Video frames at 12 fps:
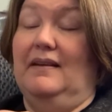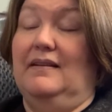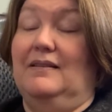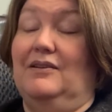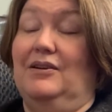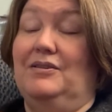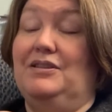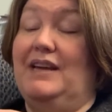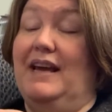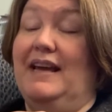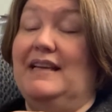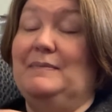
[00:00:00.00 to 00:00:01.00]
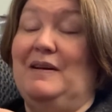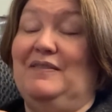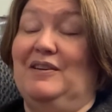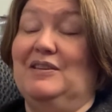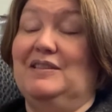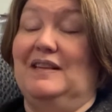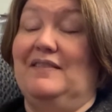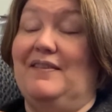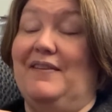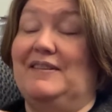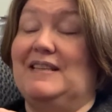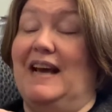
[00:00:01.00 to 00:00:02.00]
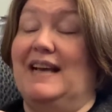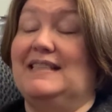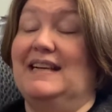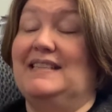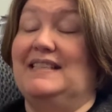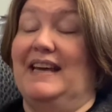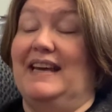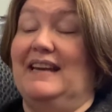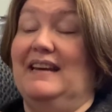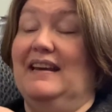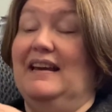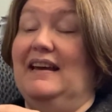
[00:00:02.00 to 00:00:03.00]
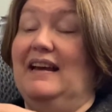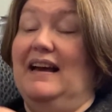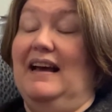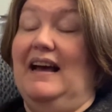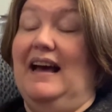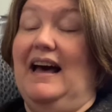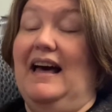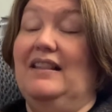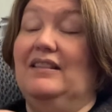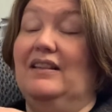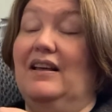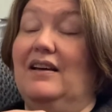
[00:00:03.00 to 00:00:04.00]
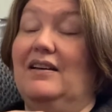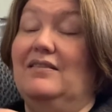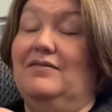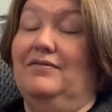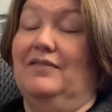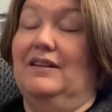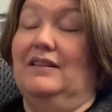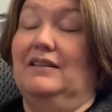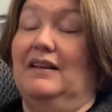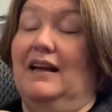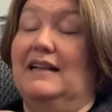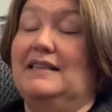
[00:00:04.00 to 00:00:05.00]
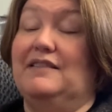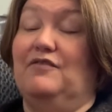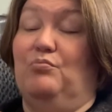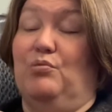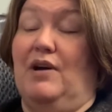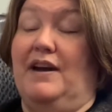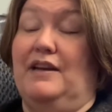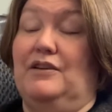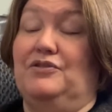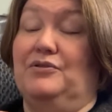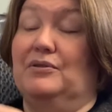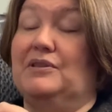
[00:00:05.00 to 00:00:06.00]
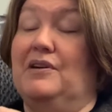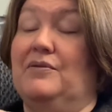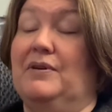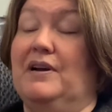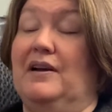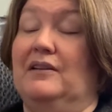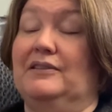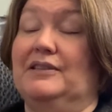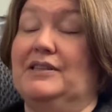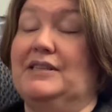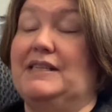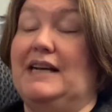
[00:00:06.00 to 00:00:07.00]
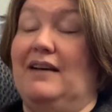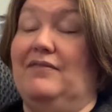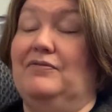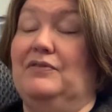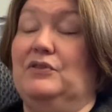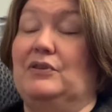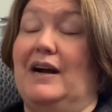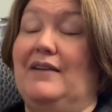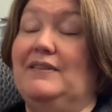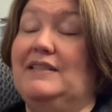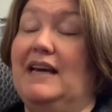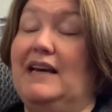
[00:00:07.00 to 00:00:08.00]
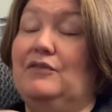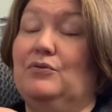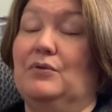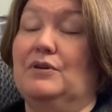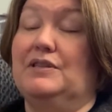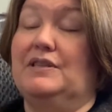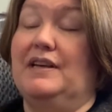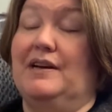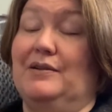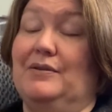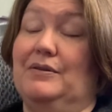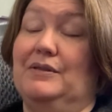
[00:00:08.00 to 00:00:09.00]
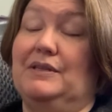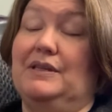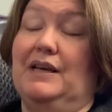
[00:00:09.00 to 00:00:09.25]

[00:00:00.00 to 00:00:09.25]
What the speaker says: Crochet is my first love, as I said. I love lots of bright jewel tone colors. I gravitate towards those.